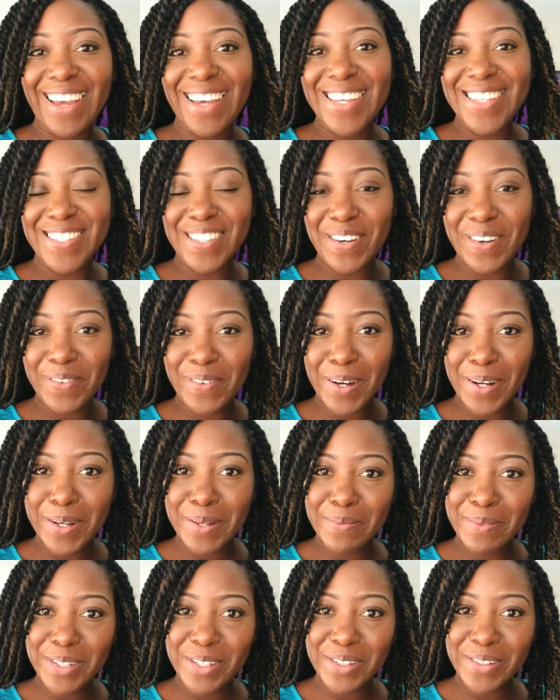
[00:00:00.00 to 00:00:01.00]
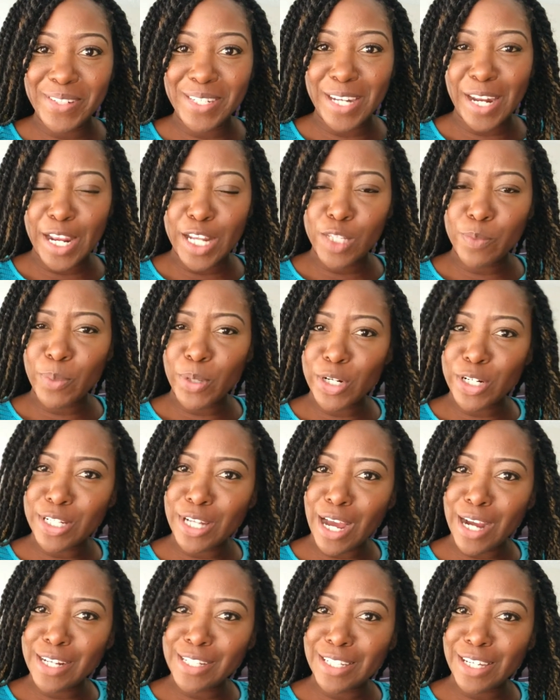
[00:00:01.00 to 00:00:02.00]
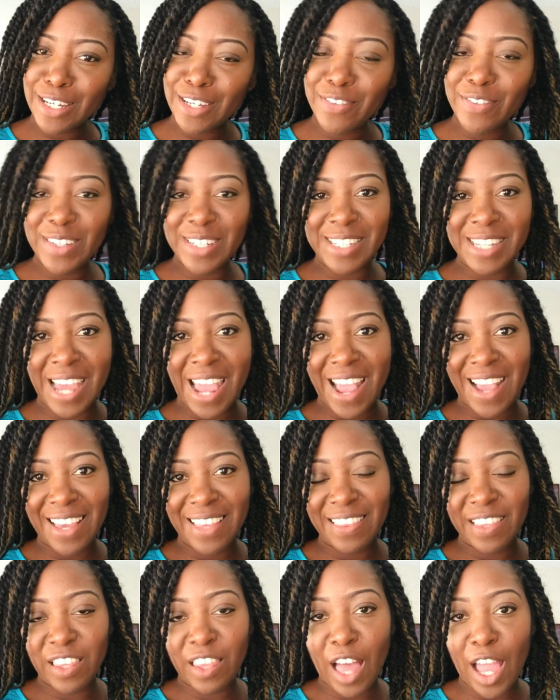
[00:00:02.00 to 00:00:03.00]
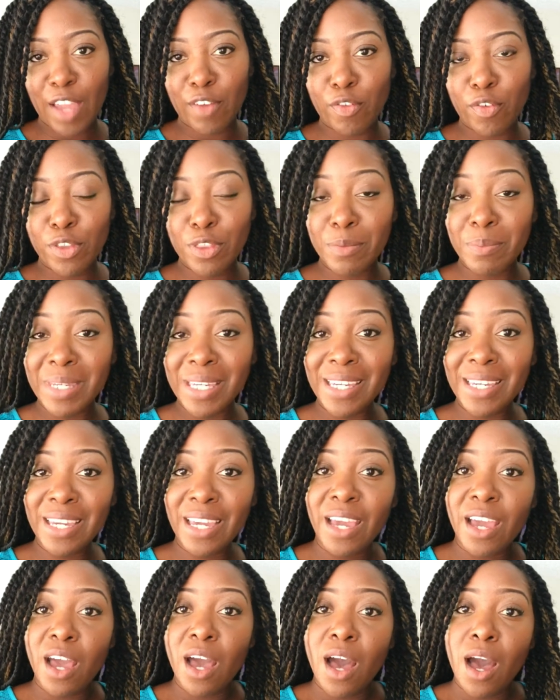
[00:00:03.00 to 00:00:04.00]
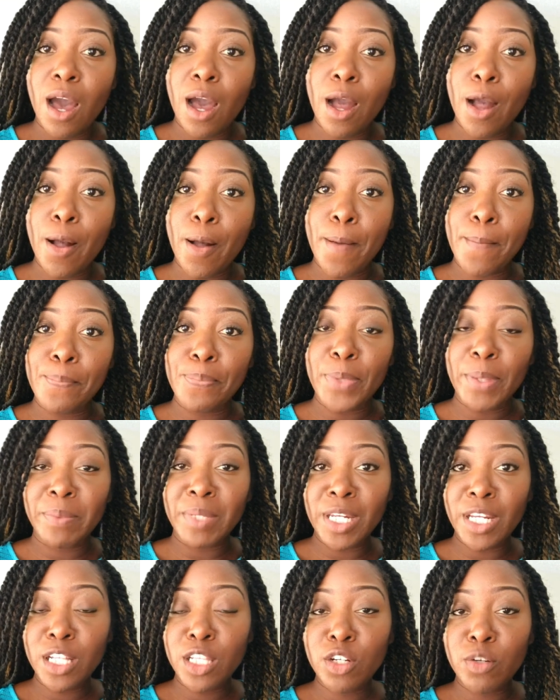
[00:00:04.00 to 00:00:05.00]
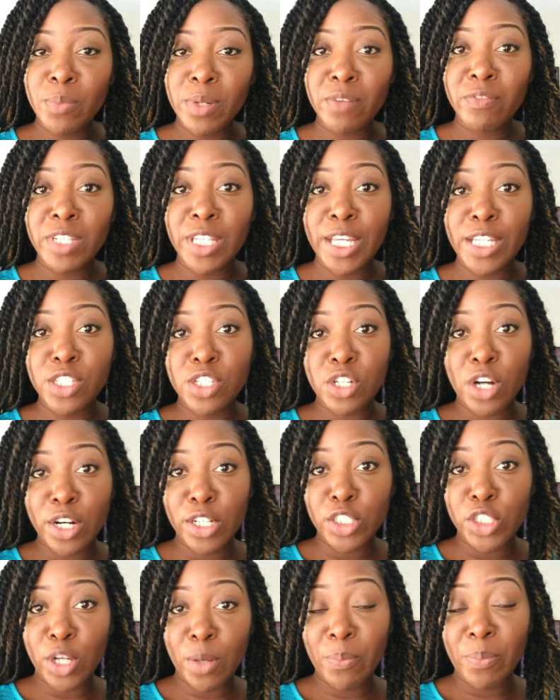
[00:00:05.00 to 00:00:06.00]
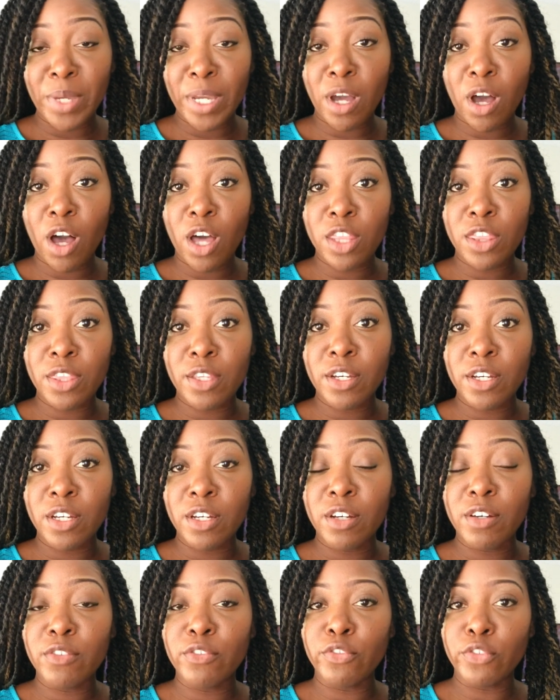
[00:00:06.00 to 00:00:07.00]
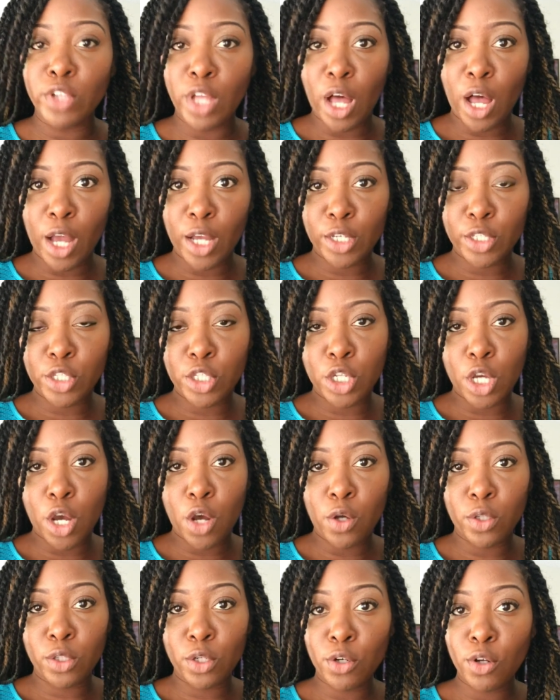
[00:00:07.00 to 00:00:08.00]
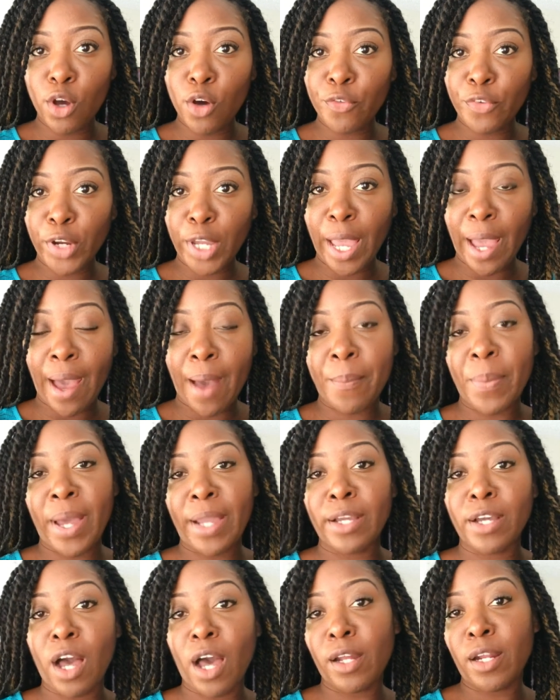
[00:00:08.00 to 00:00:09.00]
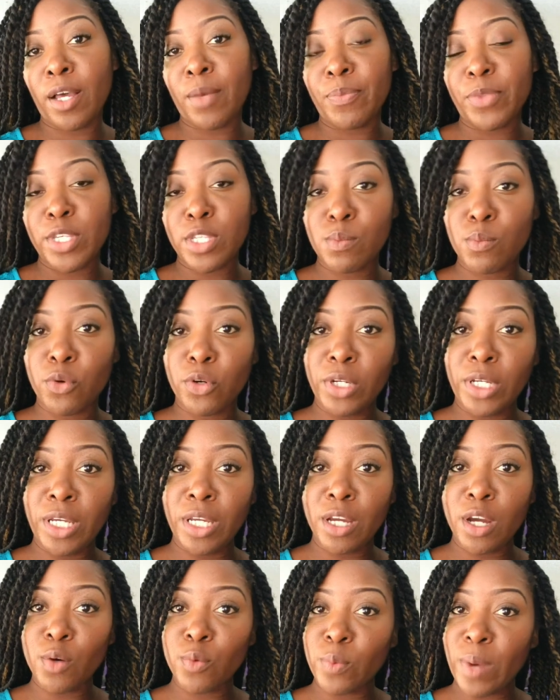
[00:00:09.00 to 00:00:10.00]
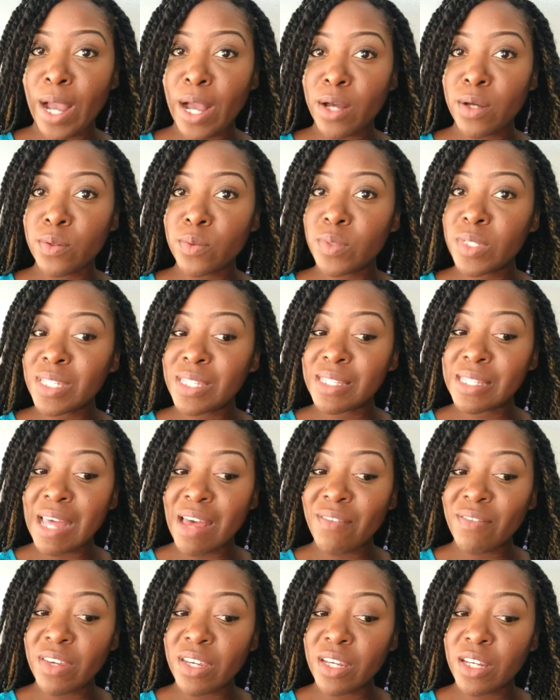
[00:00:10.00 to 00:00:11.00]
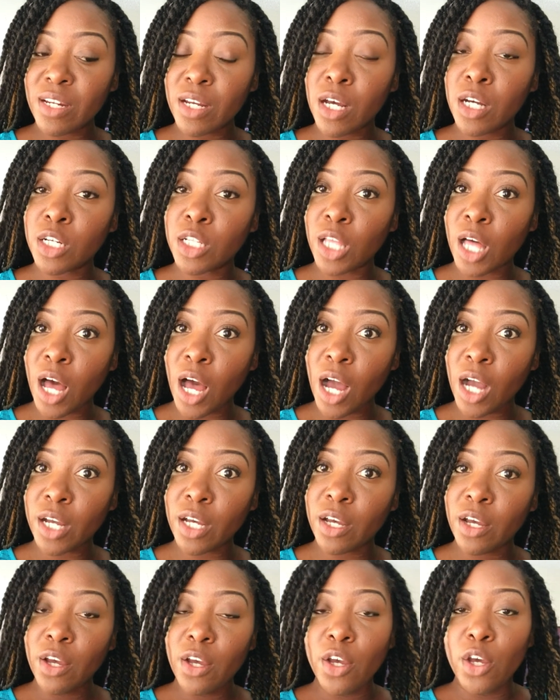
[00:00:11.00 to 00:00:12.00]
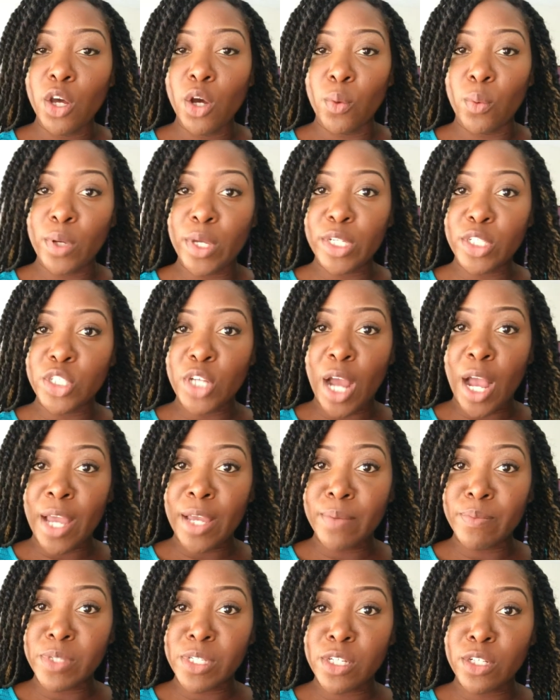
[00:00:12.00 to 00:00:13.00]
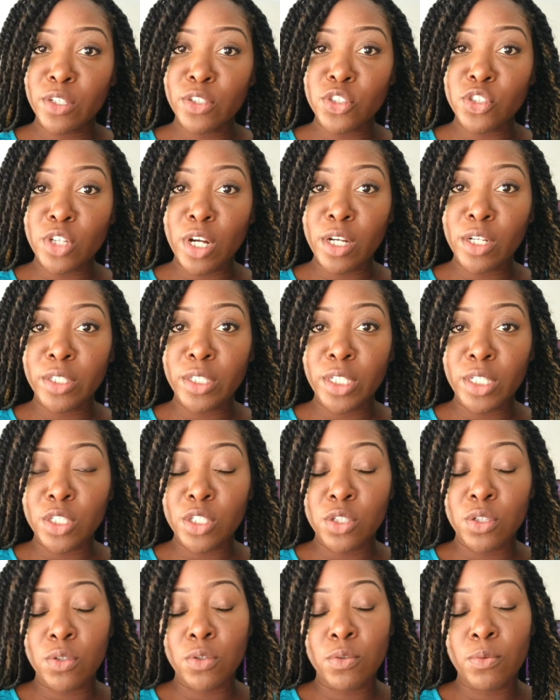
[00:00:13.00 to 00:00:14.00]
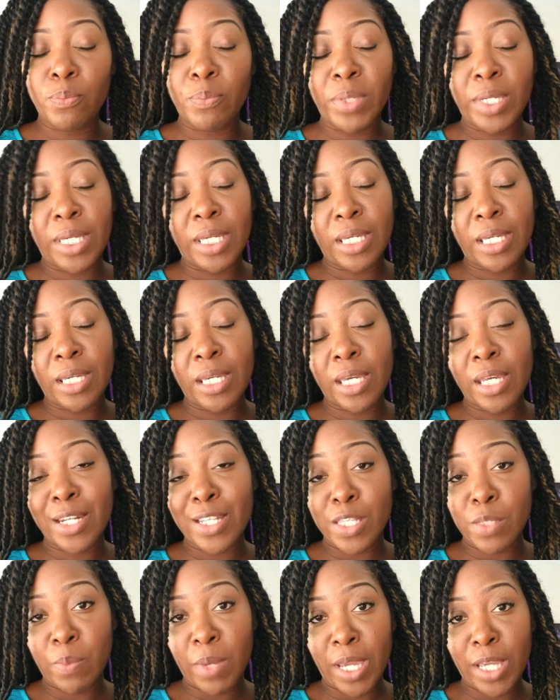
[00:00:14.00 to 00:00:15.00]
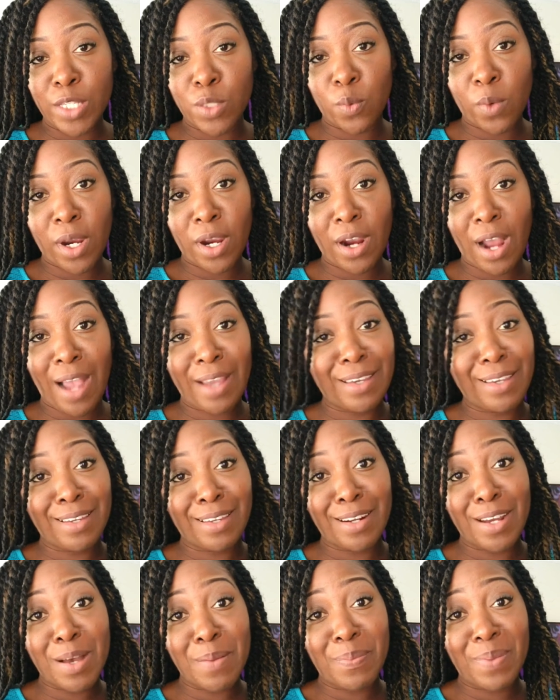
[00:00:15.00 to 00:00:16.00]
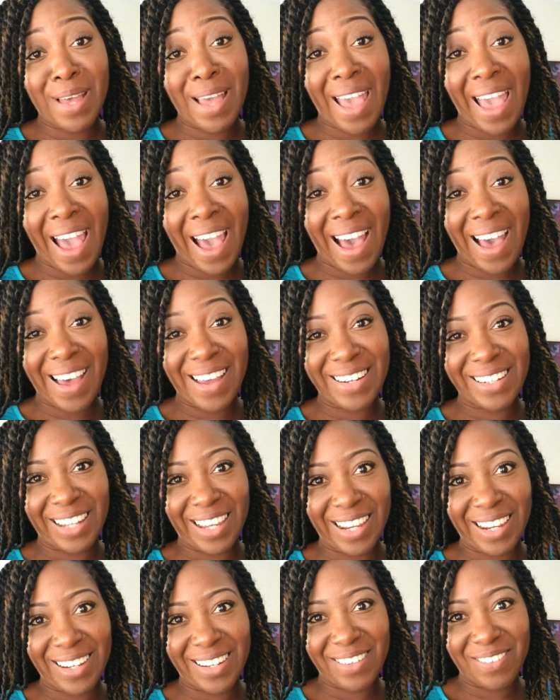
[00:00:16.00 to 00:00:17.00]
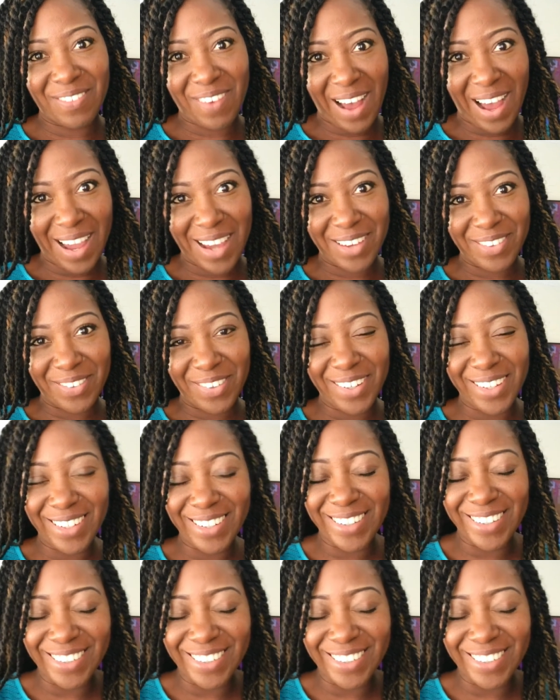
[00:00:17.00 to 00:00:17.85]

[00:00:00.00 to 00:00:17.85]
So welcome to today's productive day in the life with me. I'm getting a little bit of a late start jumping on the vlog, so a little overcap. I got up this morning around 7 o'clock, which I am still struggling to be in a space where I can get up at like 5.